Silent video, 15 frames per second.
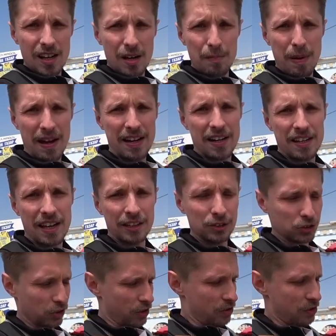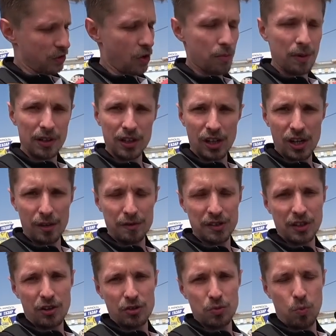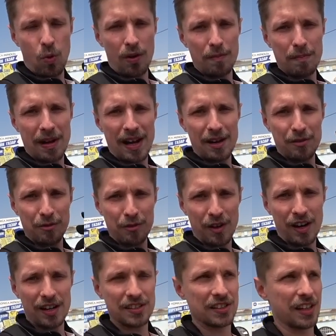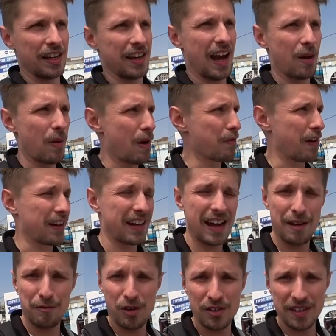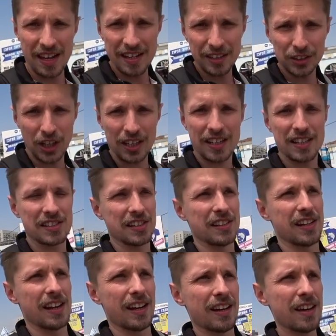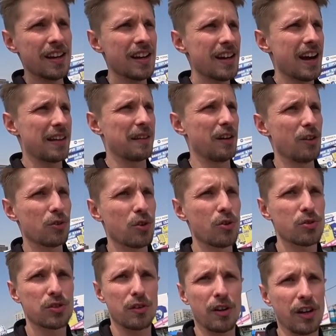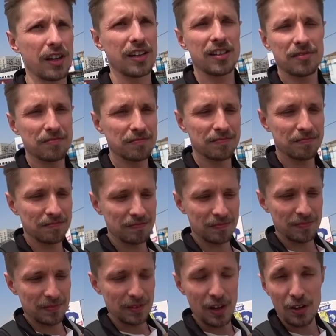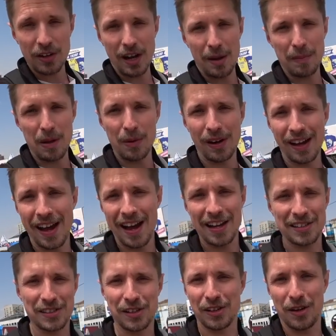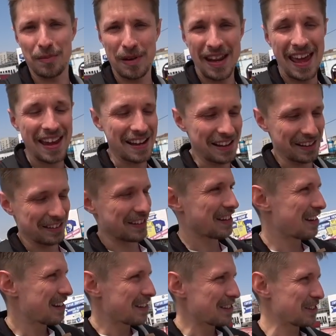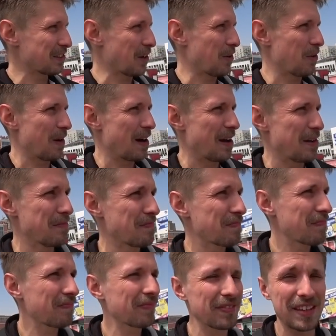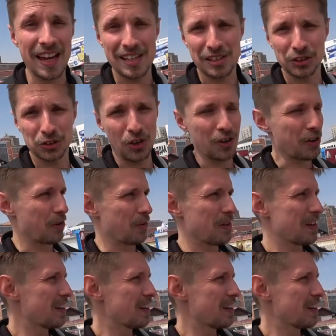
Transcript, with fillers: I'm back at the entrance. I've got my gloves. They cost £1.30. However, I can't find any jackets in there. And the locals are like looking at me when I ask, like I'm an alien. So, um, yeah, it's a struggle.